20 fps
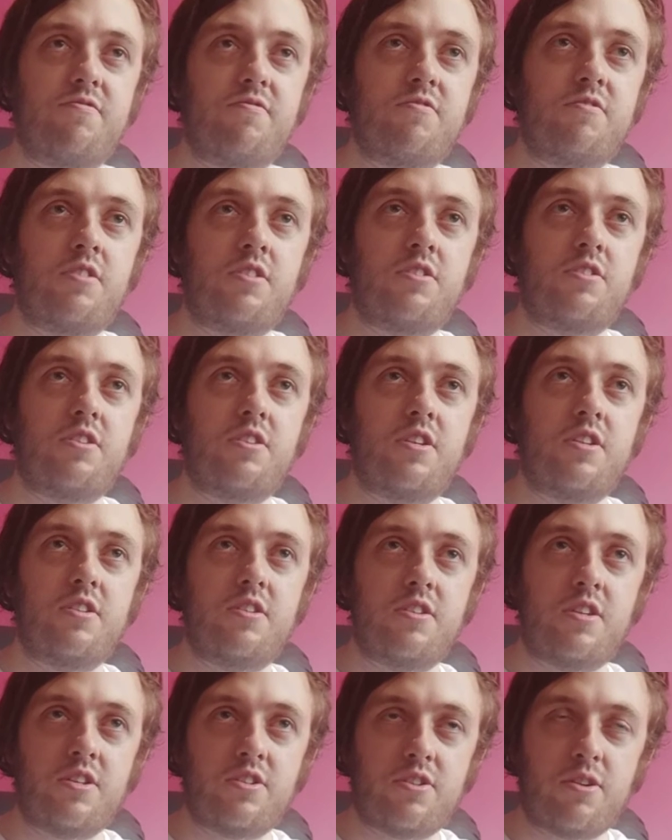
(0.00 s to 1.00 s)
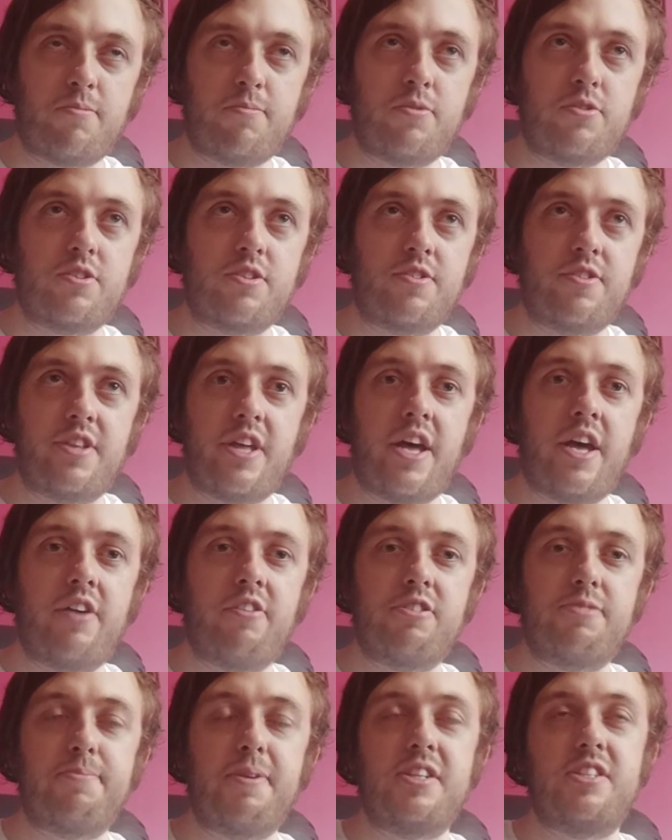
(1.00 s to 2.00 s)
There's not much there.
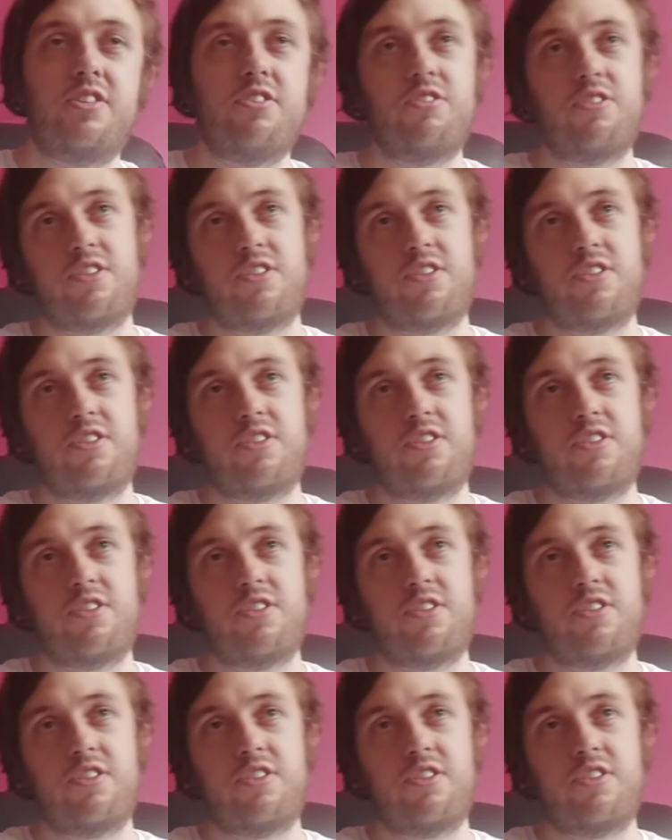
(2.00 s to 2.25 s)
It's basically